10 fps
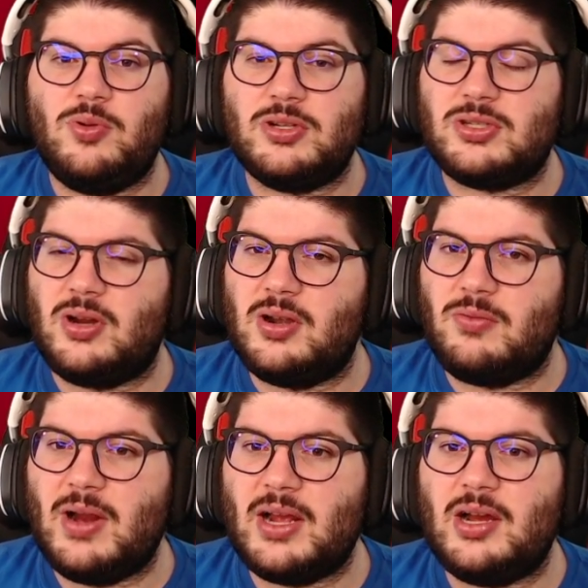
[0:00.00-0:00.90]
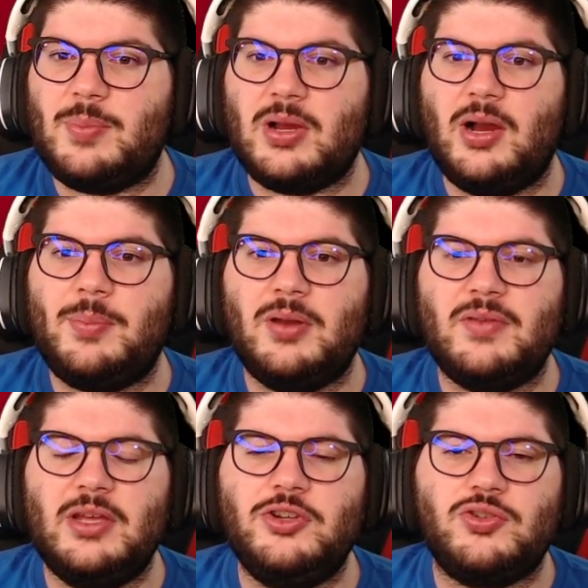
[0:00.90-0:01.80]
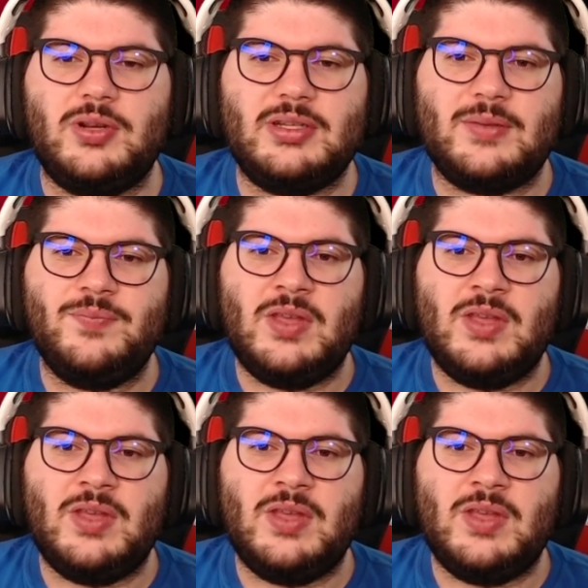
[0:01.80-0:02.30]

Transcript: are starting to rack up a couple of injuries.